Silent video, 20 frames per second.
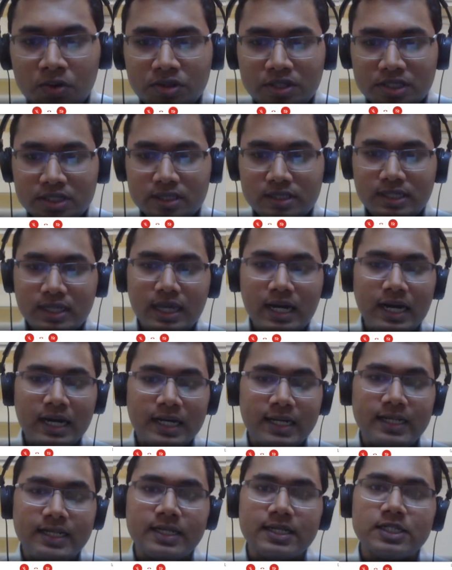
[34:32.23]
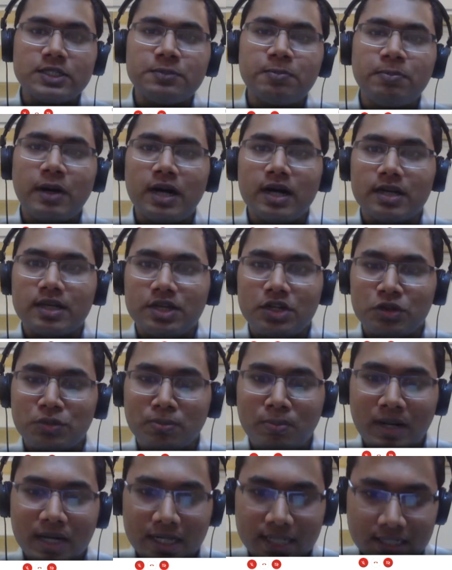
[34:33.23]
did the idea spark in your
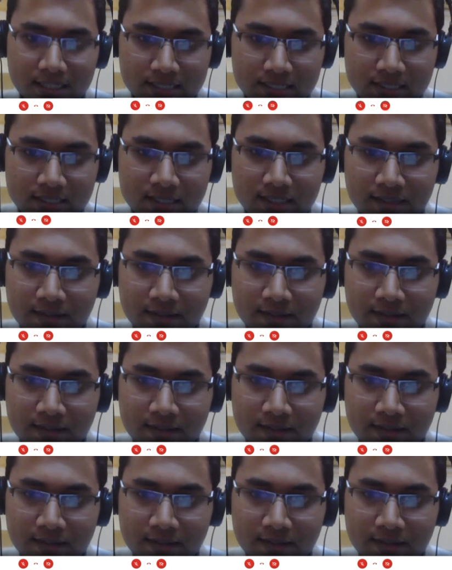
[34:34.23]
mind?